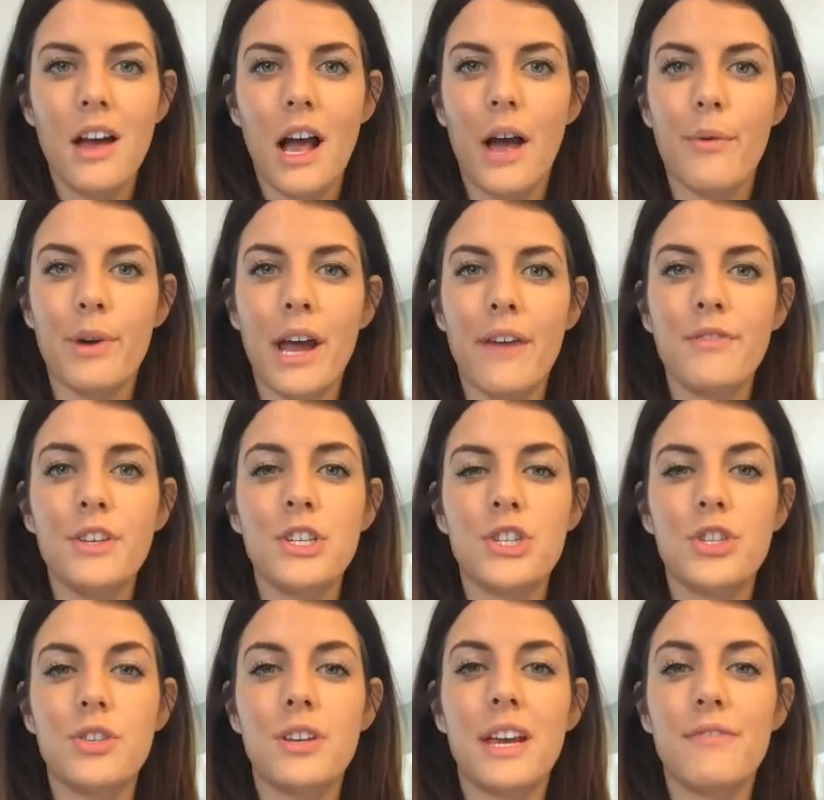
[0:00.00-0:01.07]
I would
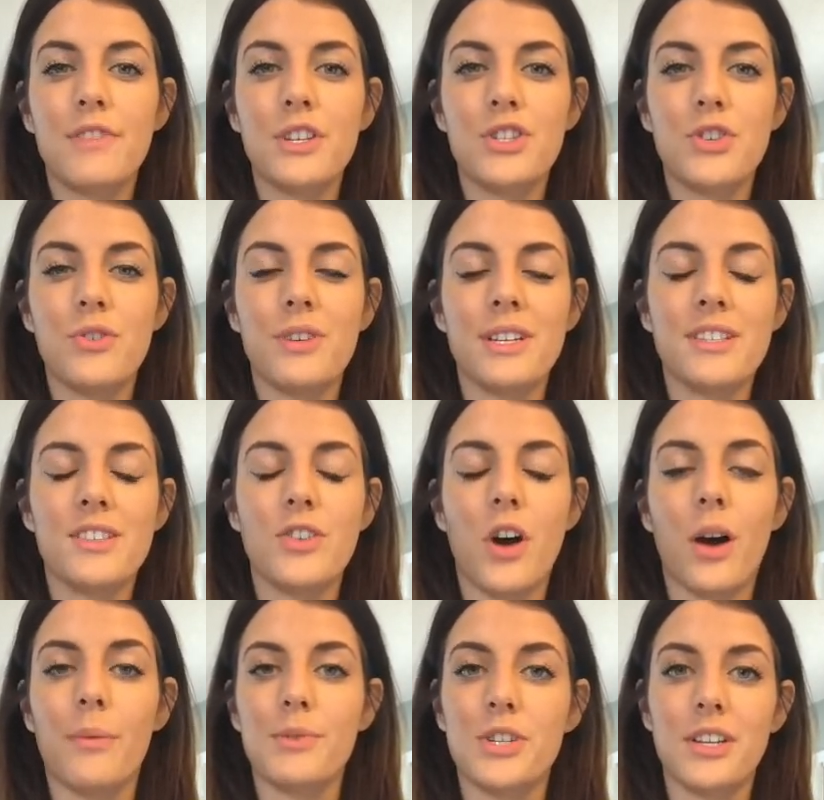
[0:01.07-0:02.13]
give the students an
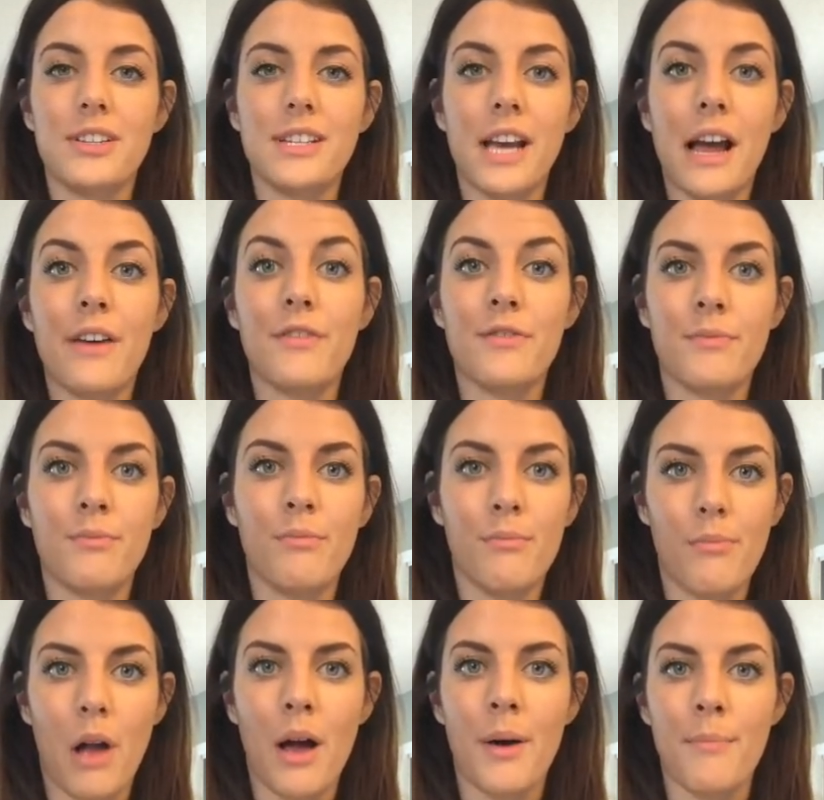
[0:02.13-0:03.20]
option to have
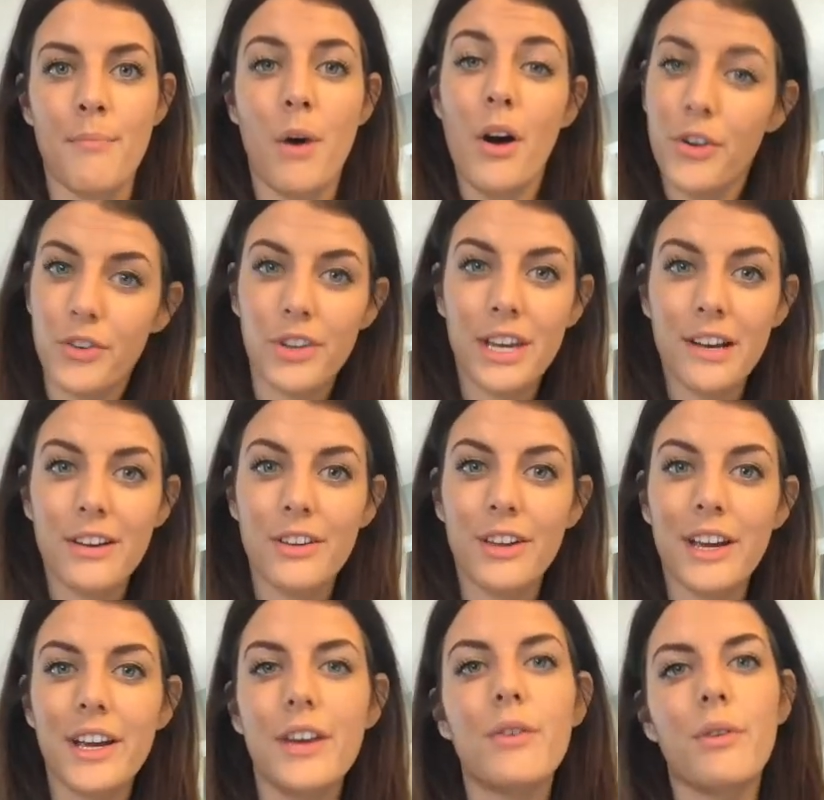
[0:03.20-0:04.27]
modeling
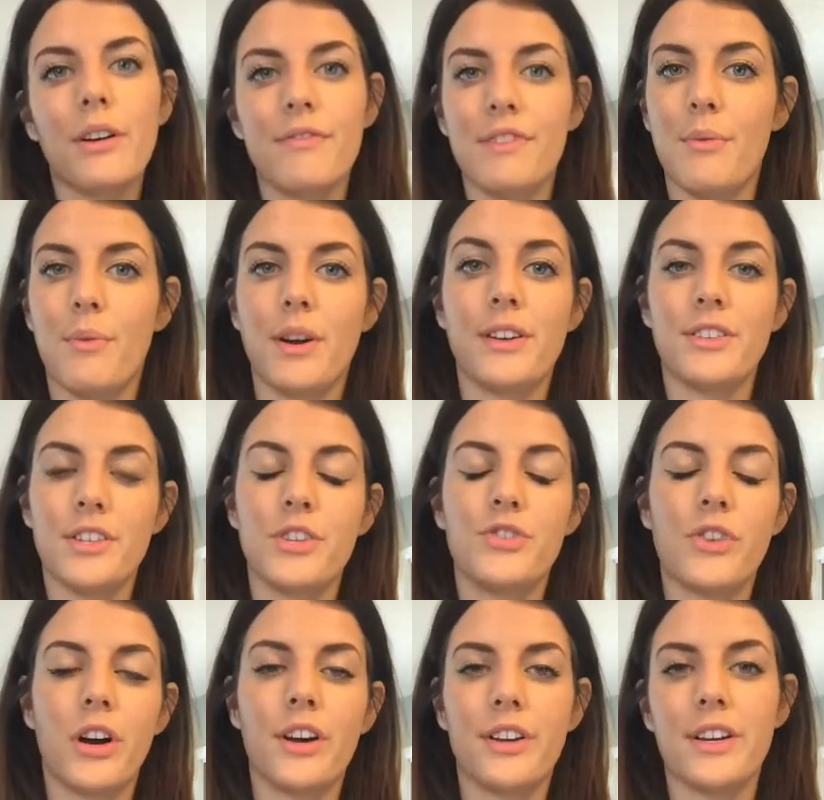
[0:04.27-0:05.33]
clay, or wanted to
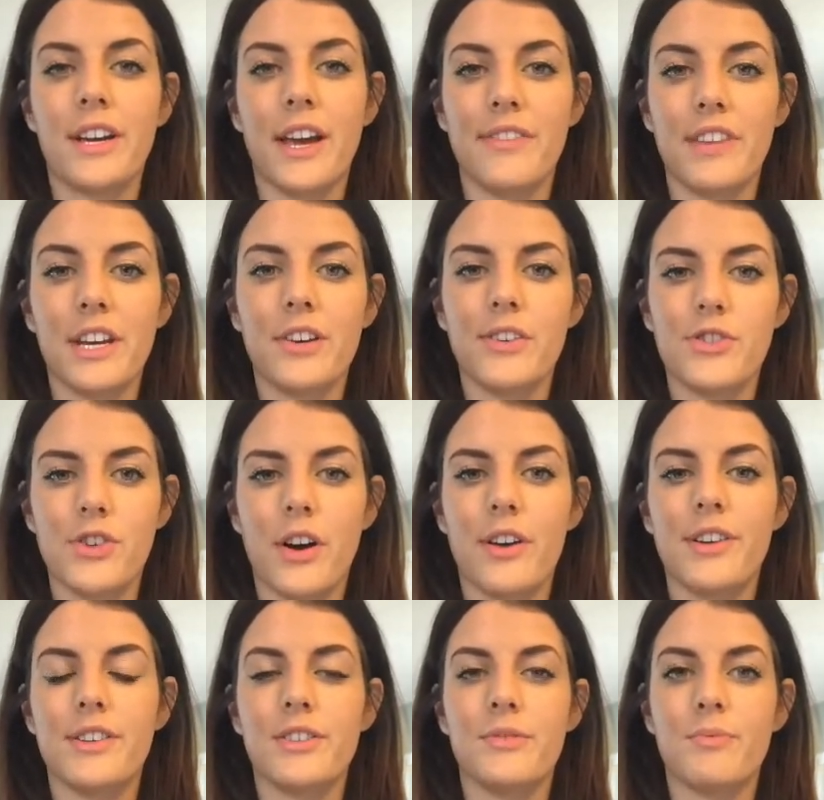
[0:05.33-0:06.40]
draw it again, they could draw
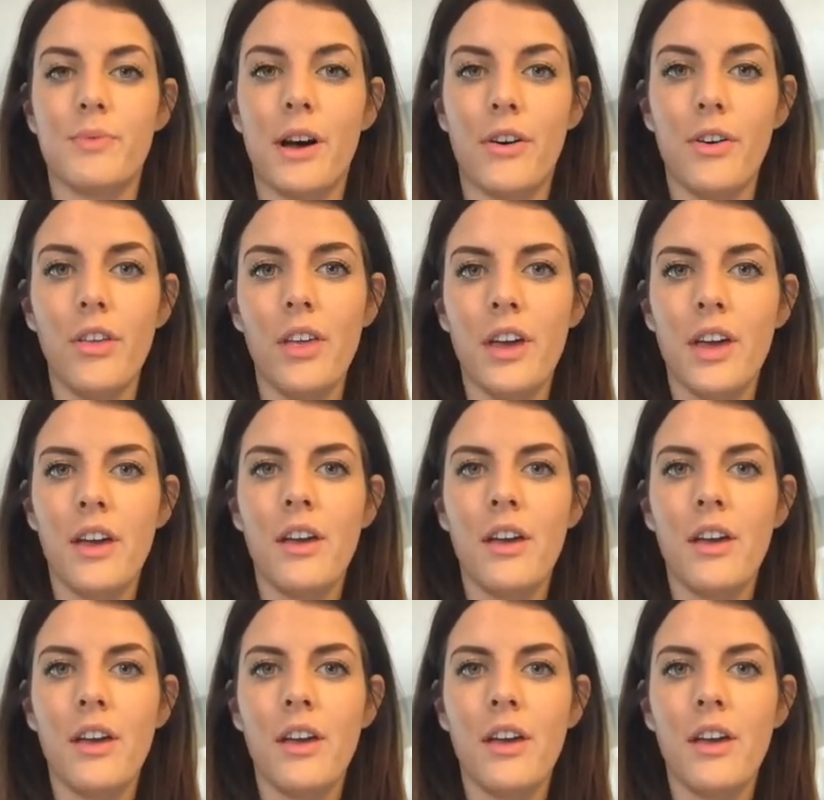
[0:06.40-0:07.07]
it as well,